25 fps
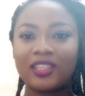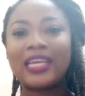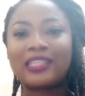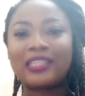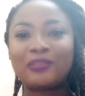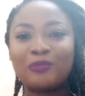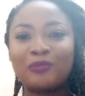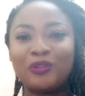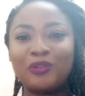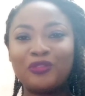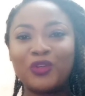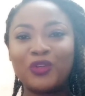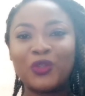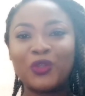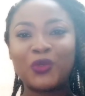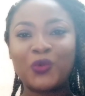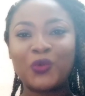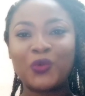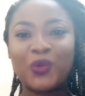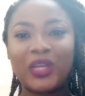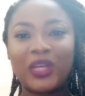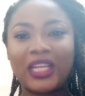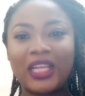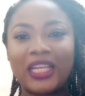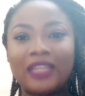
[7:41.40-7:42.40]
Let's move on
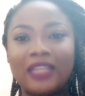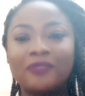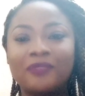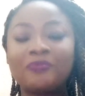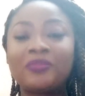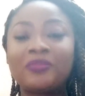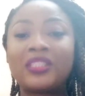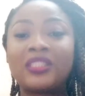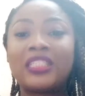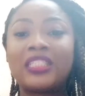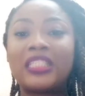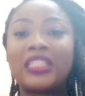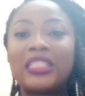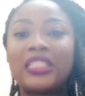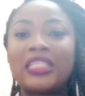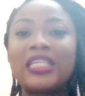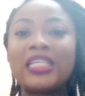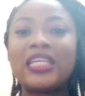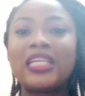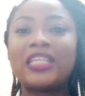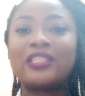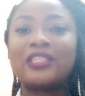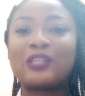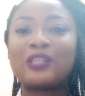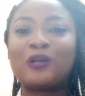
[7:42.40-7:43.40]
quickly. The
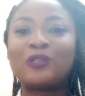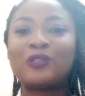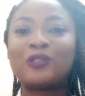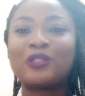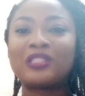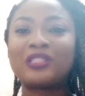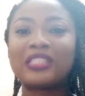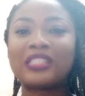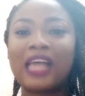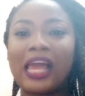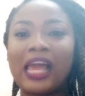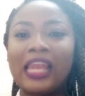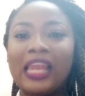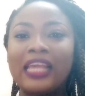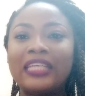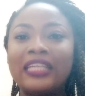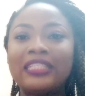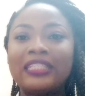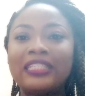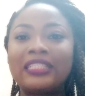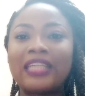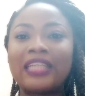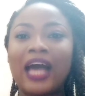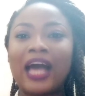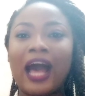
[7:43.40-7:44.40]
D is also
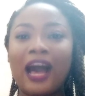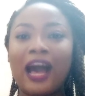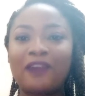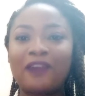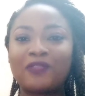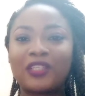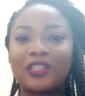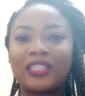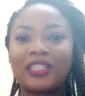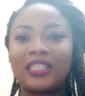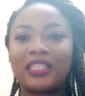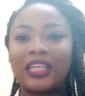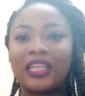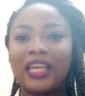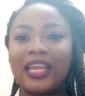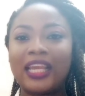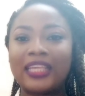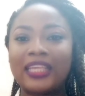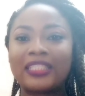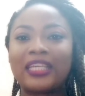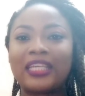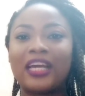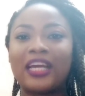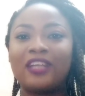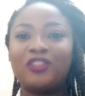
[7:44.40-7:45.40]
silent after the
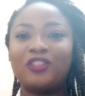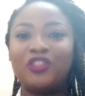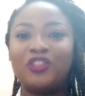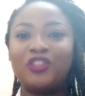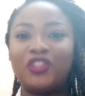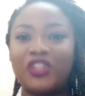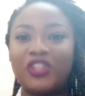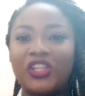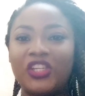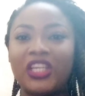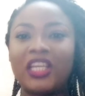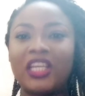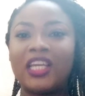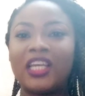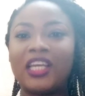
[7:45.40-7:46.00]
letter G